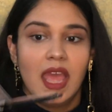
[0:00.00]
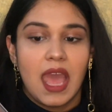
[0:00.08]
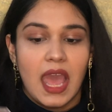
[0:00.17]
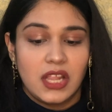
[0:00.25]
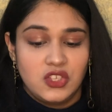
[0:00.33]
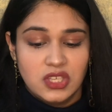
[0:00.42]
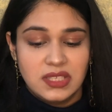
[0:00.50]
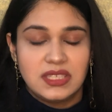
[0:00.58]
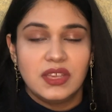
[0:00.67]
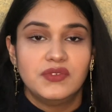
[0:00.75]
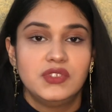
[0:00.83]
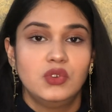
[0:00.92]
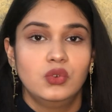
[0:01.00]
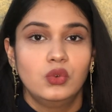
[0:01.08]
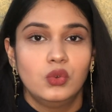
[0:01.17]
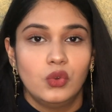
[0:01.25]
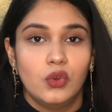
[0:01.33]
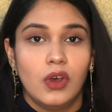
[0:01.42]
and just gives
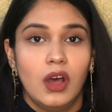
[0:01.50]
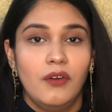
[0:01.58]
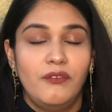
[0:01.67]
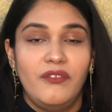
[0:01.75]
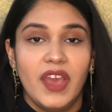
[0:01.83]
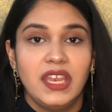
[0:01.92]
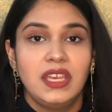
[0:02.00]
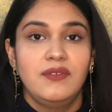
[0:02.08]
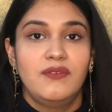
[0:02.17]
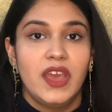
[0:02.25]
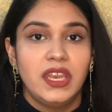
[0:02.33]
you a very